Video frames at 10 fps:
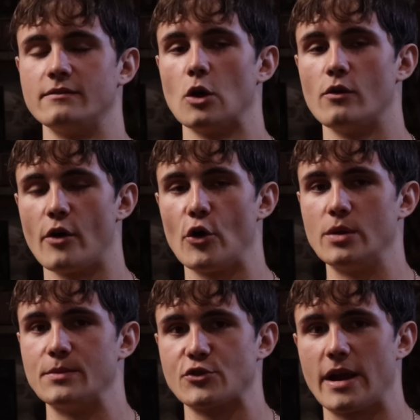of low
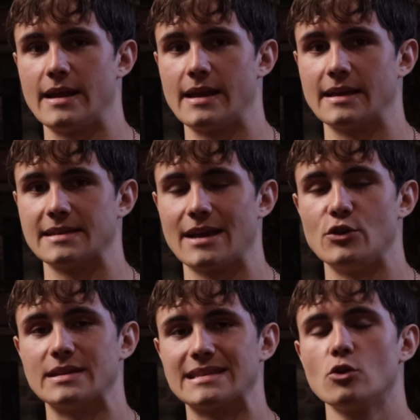volume training is that
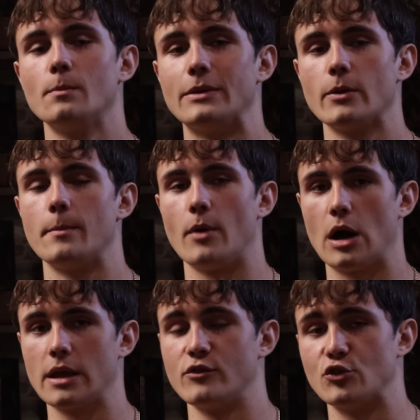you can still build the
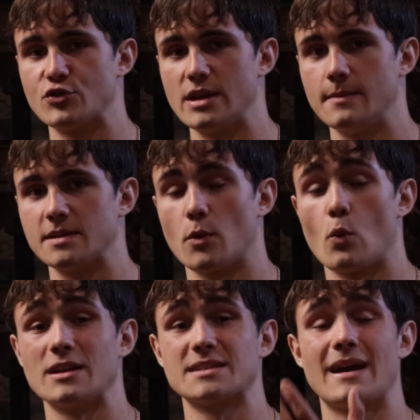body of your dreams, but
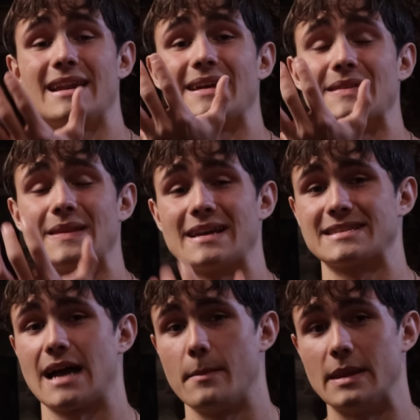while spending
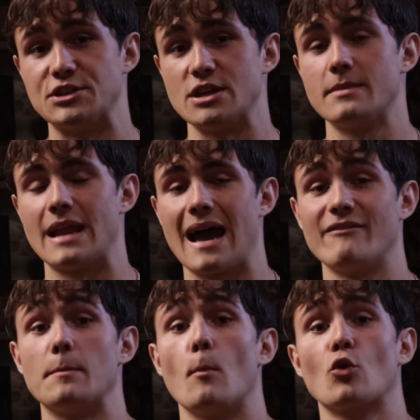less time in the gym and
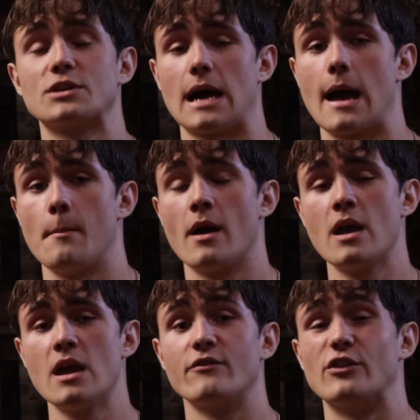having more time
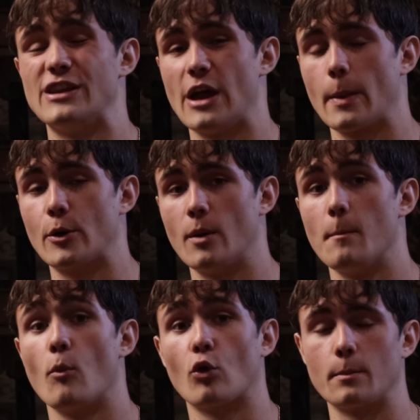for the other
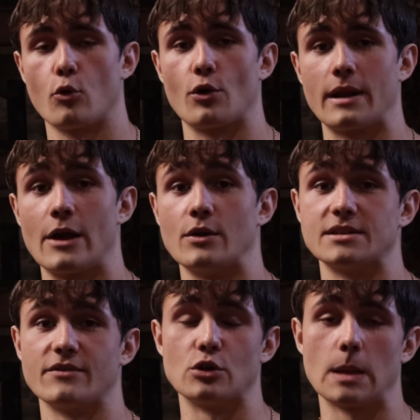more important
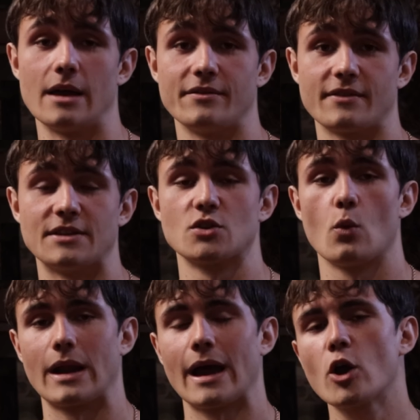areas of your life. And
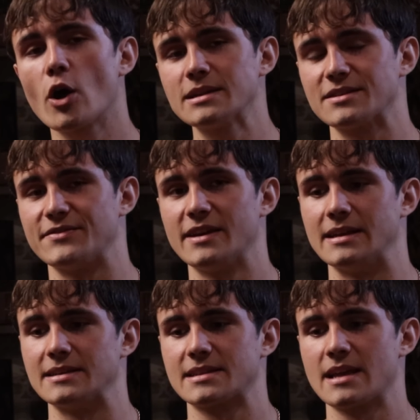so when I got into
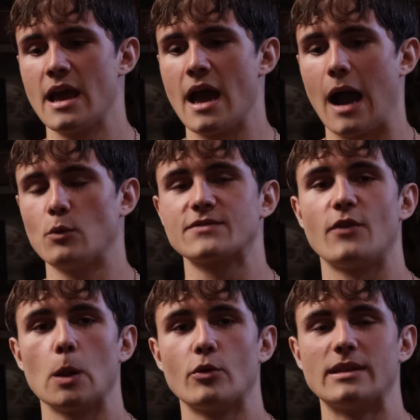fitness, I was
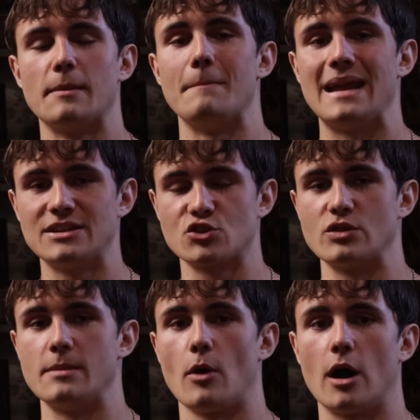following the
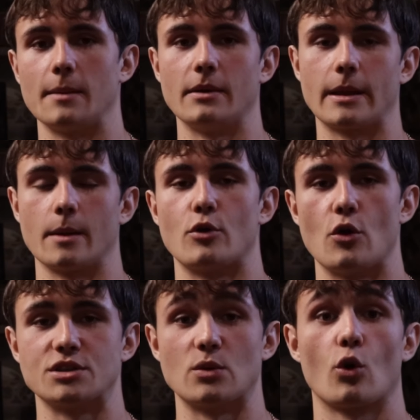mainstream bodybuilding
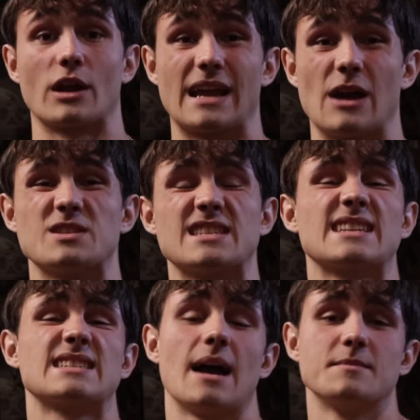approach and working out
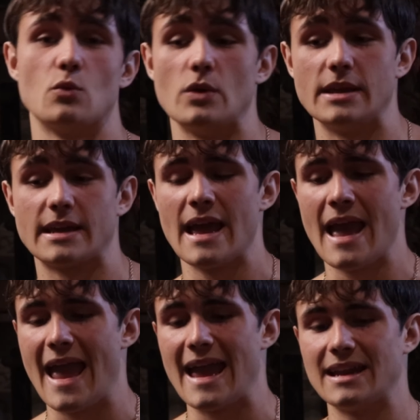six times a week.
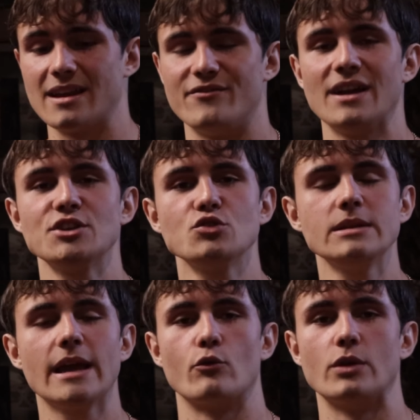And
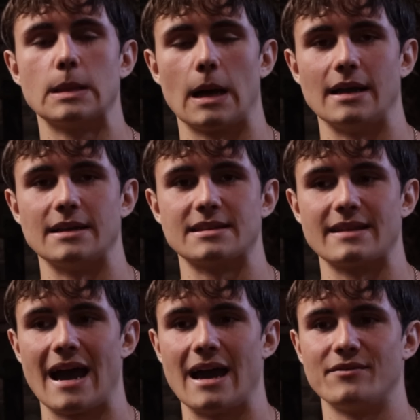eventually I realized
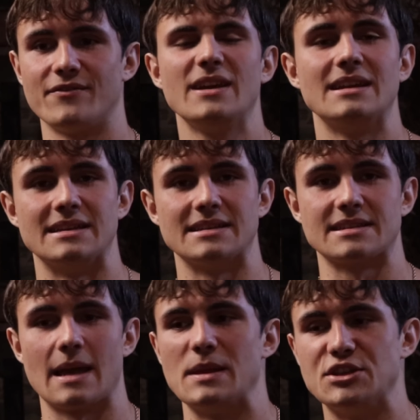that
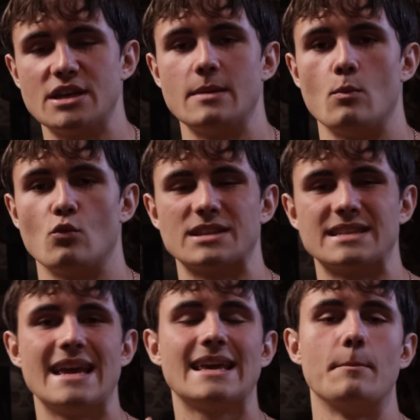fitness and the gym was
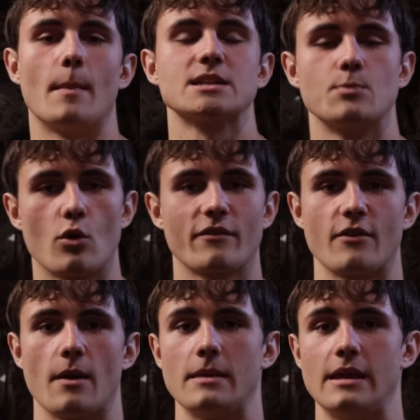taking much more
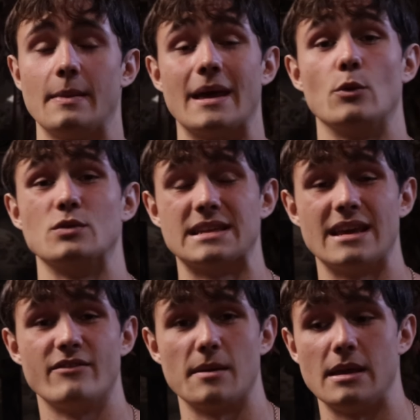from me than it was
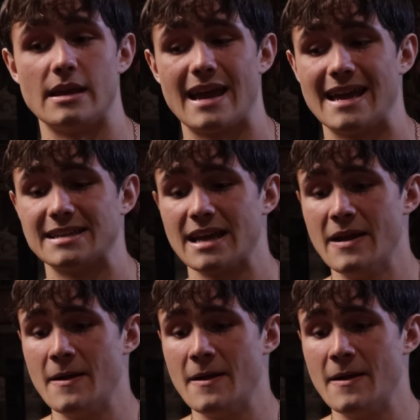giving me. And